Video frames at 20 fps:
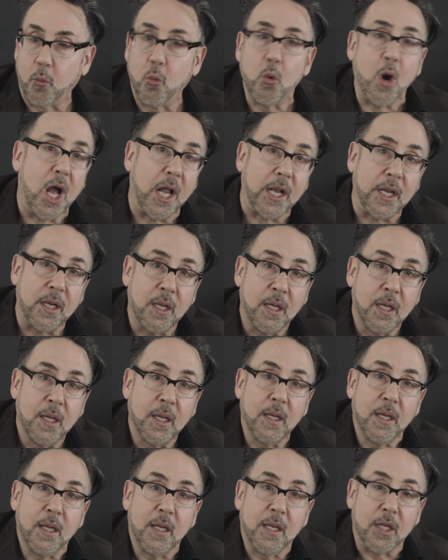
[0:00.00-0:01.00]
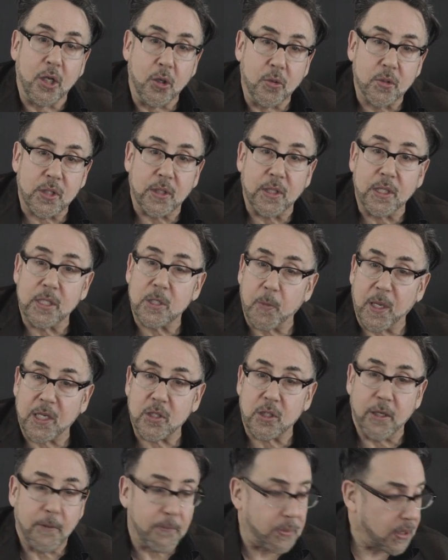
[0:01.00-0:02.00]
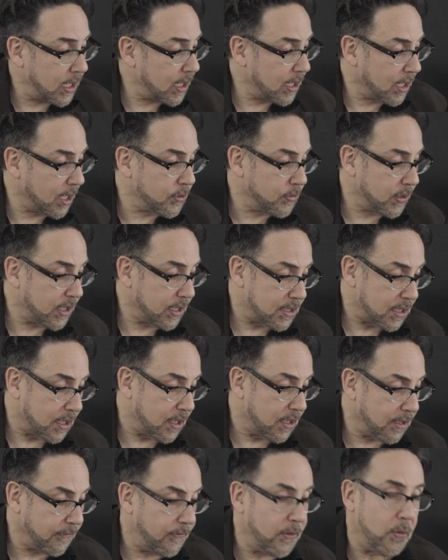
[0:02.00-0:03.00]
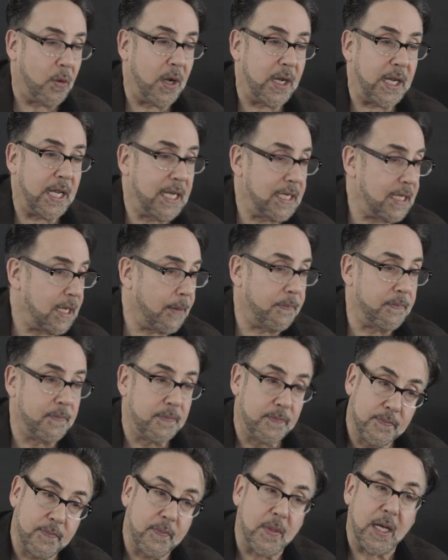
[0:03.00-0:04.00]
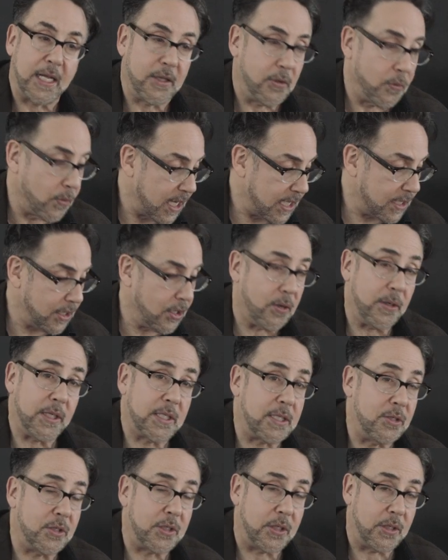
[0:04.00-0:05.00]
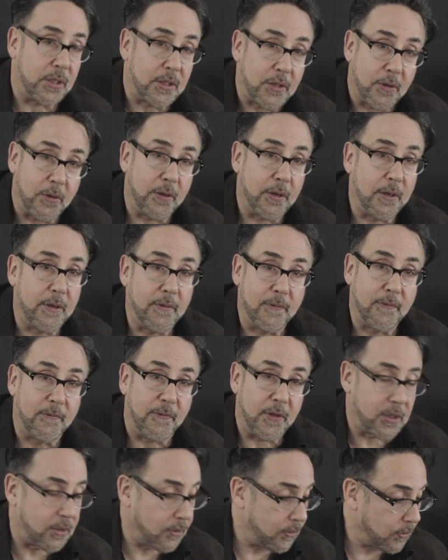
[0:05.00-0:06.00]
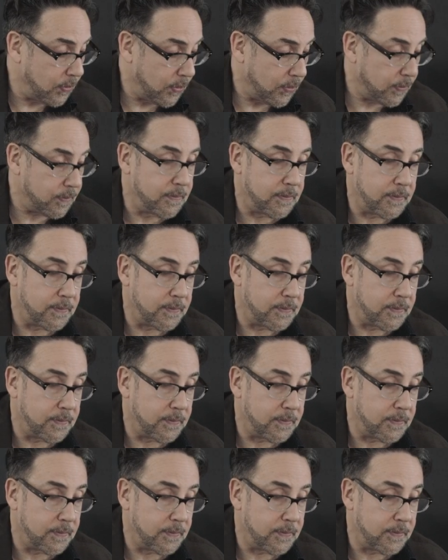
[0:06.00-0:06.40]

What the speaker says: run. usually, especially if playing country guitar, if you want to end up on the right note, it's usually the third, fifth of the root.